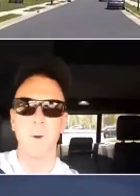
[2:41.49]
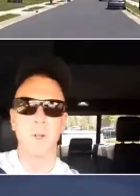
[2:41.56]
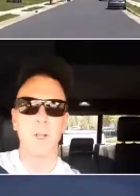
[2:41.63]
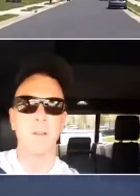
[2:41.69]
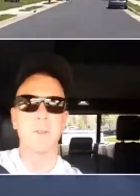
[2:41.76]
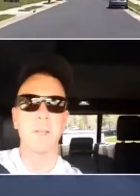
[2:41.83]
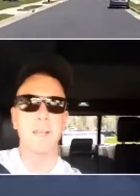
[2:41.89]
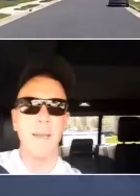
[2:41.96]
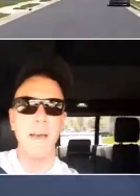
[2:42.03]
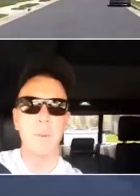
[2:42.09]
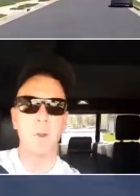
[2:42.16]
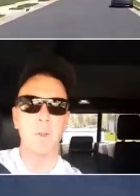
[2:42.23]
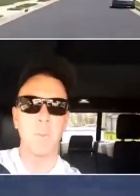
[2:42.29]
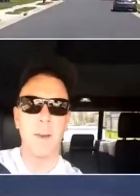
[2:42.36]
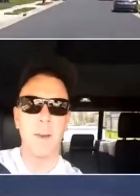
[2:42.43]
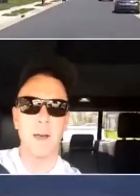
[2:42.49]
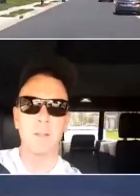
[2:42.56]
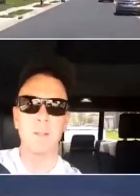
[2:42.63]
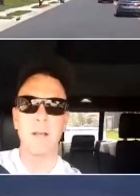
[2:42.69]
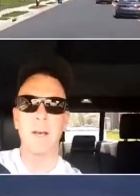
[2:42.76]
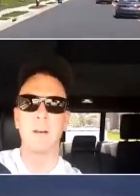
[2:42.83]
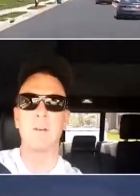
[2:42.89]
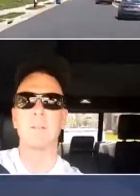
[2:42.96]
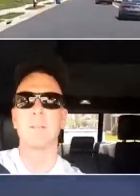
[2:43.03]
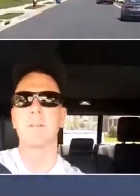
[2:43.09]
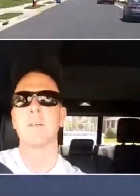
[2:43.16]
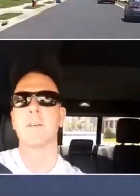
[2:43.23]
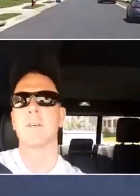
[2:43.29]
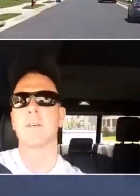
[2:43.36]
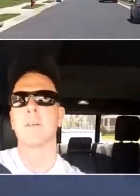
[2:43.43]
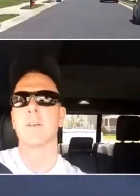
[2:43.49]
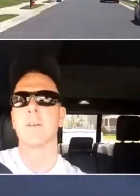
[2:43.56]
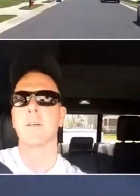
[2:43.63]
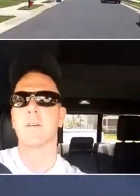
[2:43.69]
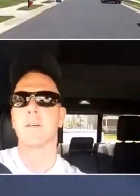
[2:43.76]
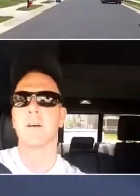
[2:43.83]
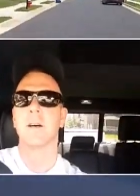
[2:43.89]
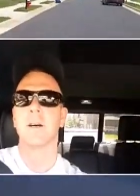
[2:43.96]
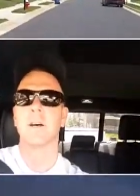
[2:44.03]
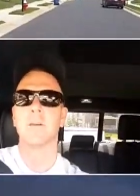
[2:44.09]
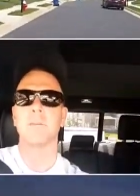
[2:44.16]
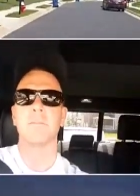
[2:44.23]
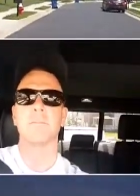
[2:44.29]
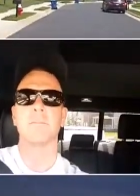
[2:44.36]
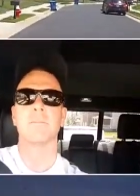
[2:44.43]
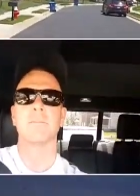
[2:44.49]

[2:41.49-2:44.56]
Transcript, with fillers: to live in the cabin on the mountain now. Um,